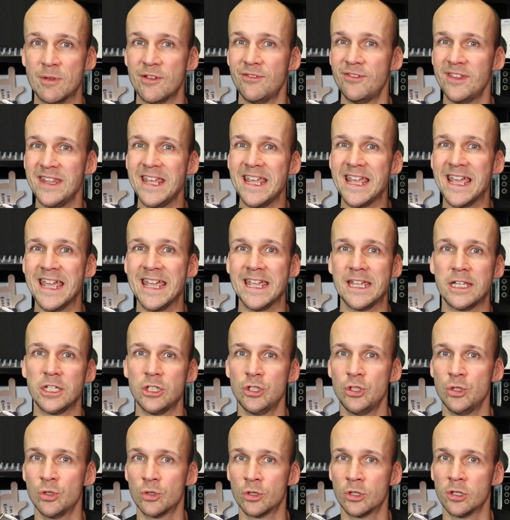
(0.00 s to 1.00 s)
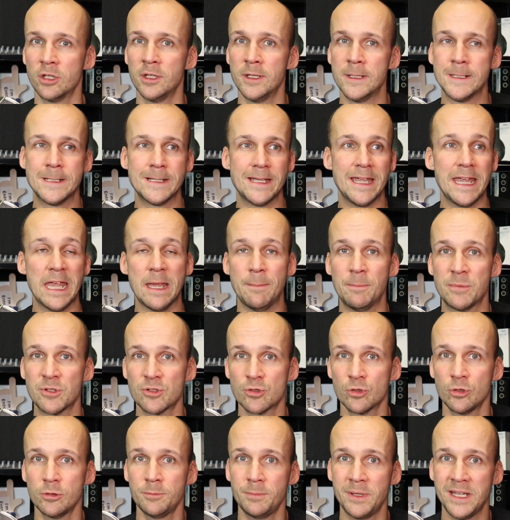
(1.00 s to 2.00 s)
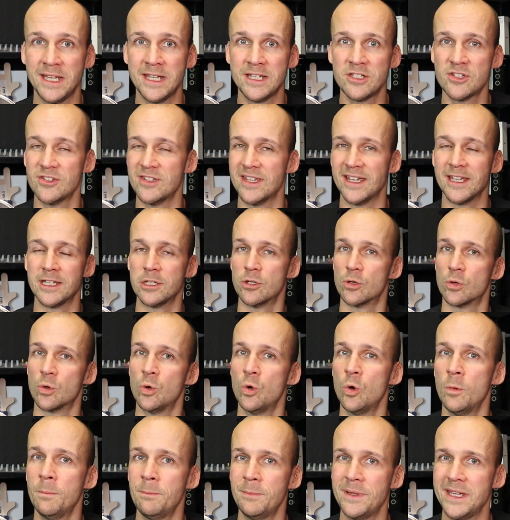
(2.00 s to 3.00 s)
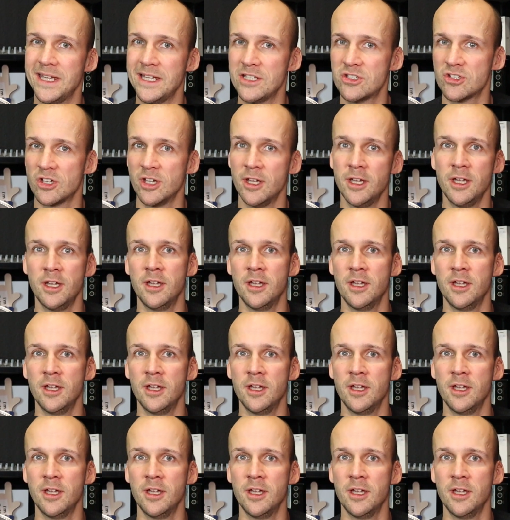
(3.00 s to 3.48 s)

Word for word: If they hit your episode page, they hit your homepage,